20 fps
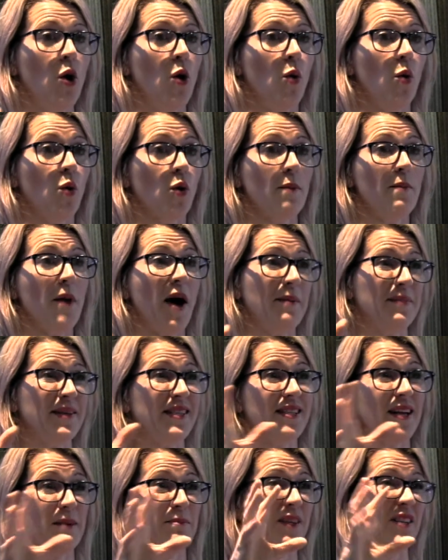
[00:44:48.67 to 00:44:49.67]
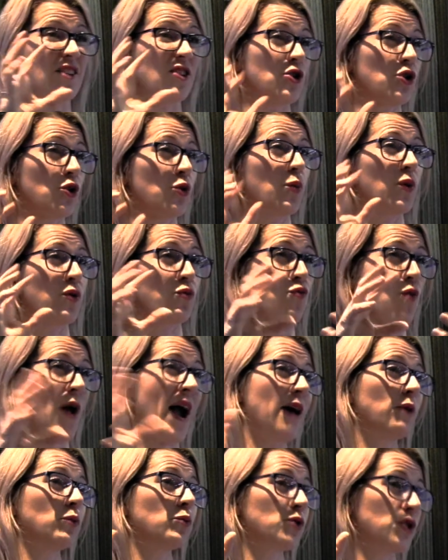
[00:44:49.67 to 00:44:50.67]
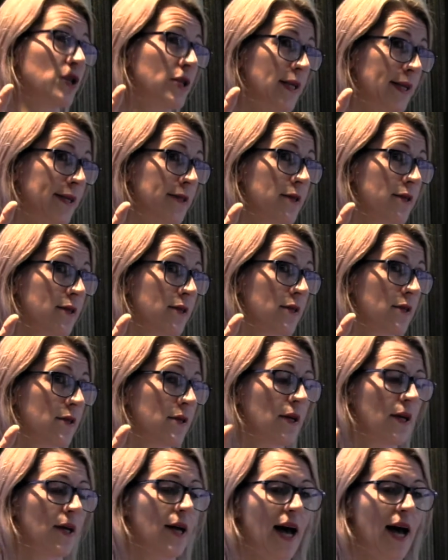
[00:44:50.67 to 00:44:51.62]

Or it might be something to do with roundness.